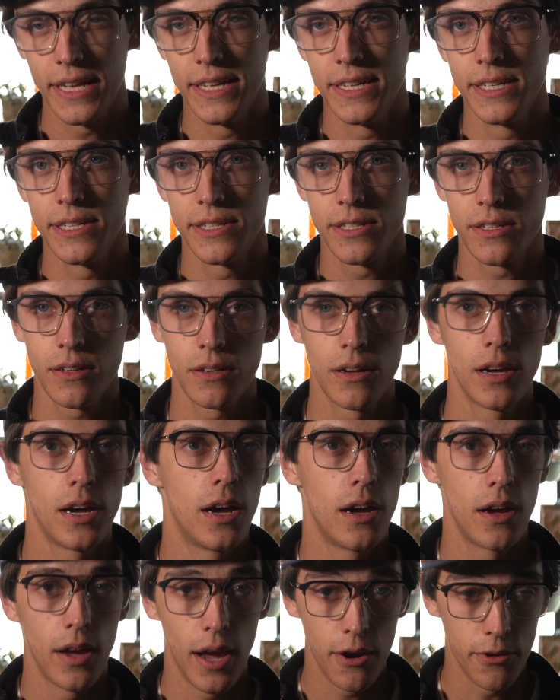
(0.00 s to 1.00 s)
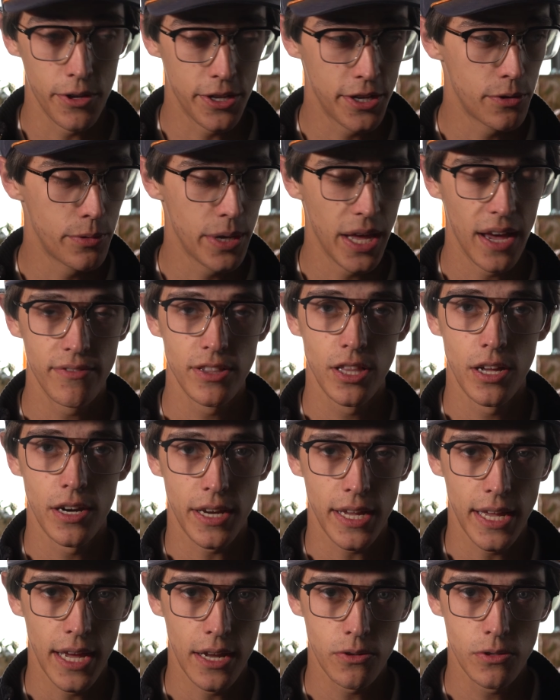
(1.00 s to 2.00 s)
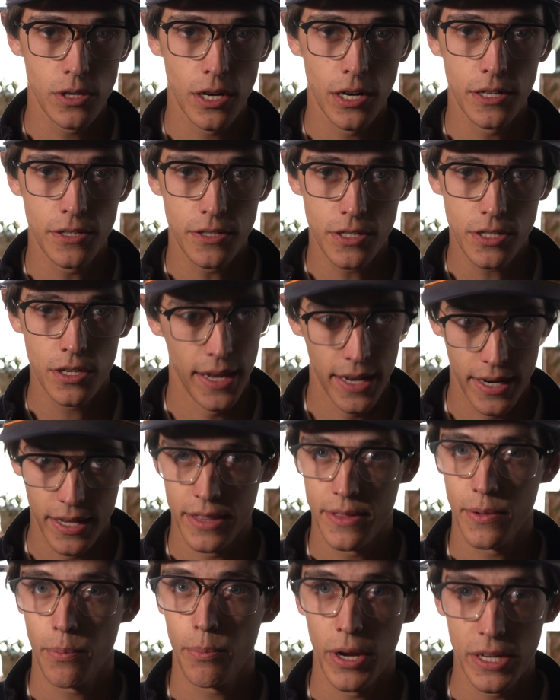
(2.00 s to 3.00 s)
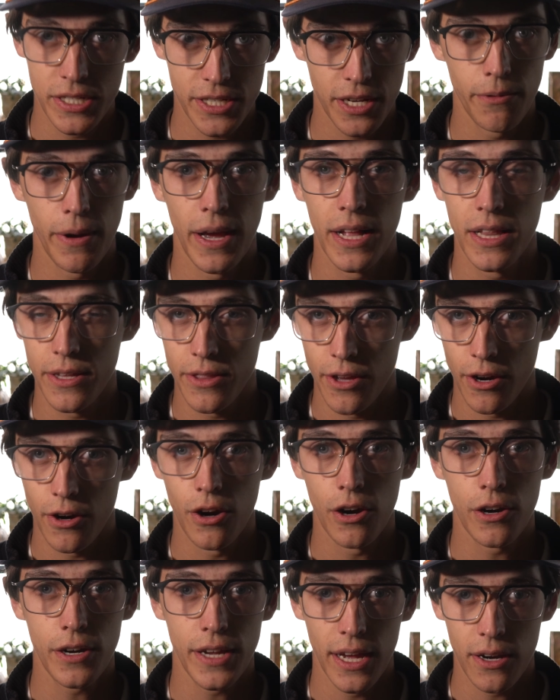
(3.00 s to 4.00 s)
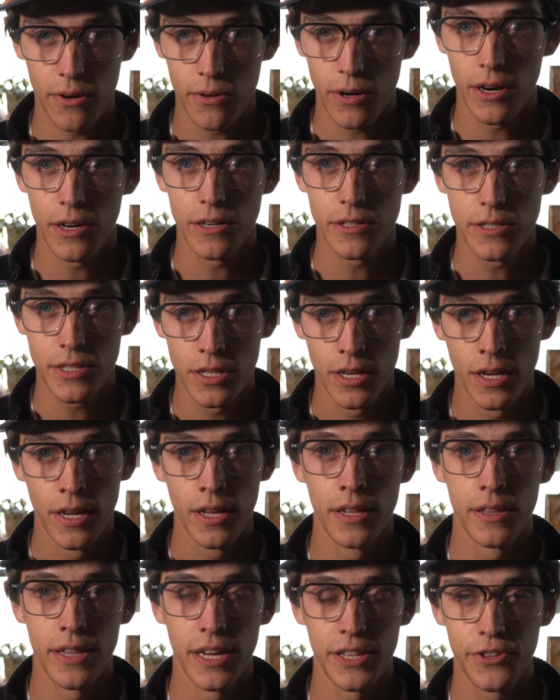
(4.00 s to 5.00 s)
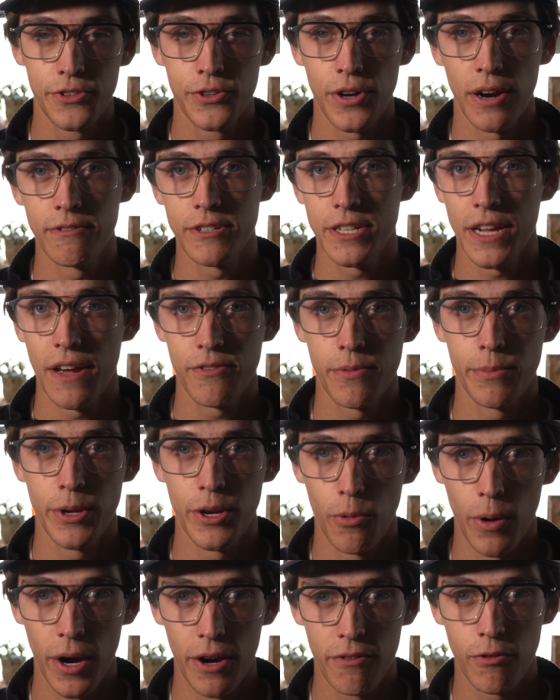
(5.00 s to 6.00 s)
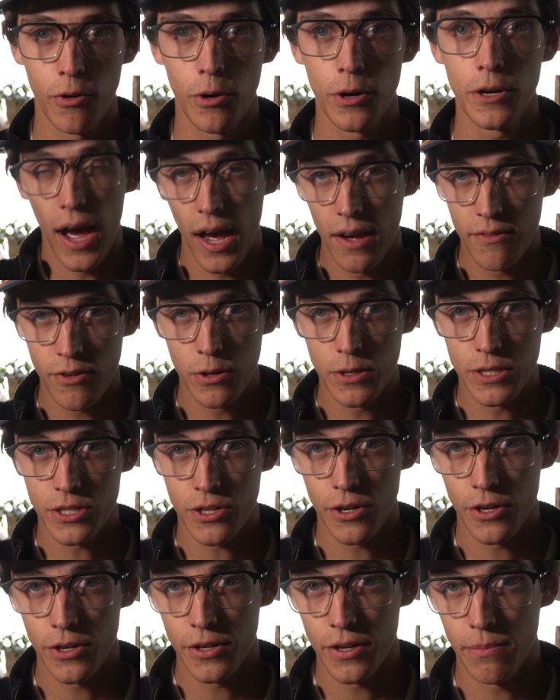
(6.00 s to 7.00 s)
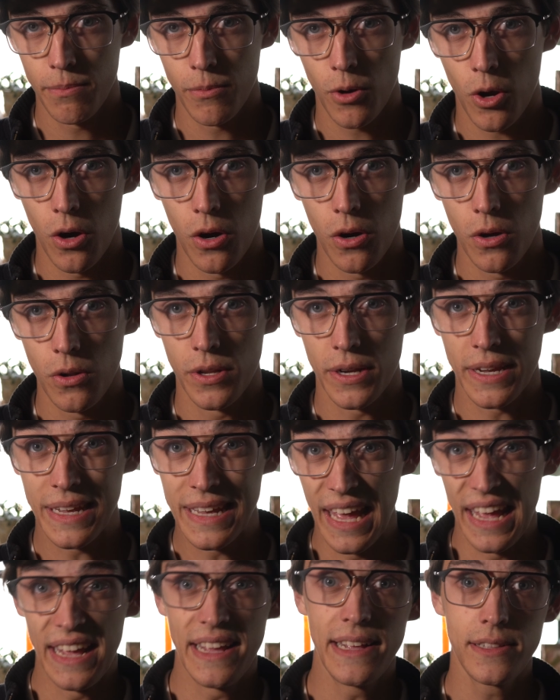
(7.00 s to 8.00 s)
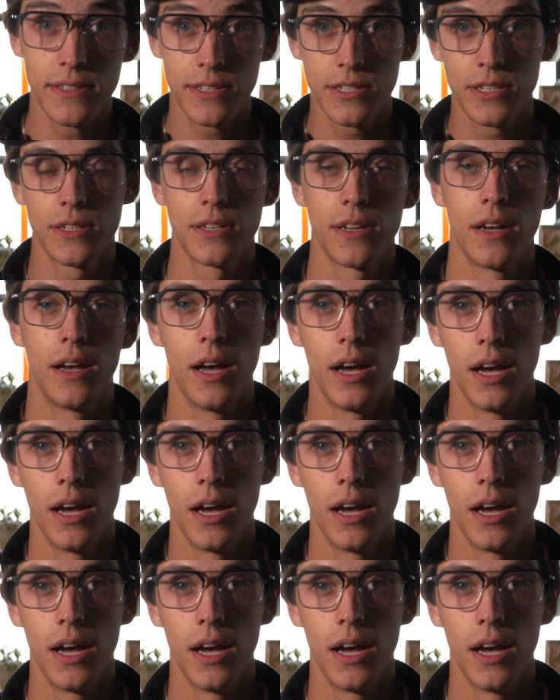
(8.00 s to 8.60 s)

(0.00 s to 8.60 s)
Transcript: is out here we have a lot of cattle guards, and at the Prescott Rally there are cattle guards that the drivers have to be aware for. I've always heard them called gates,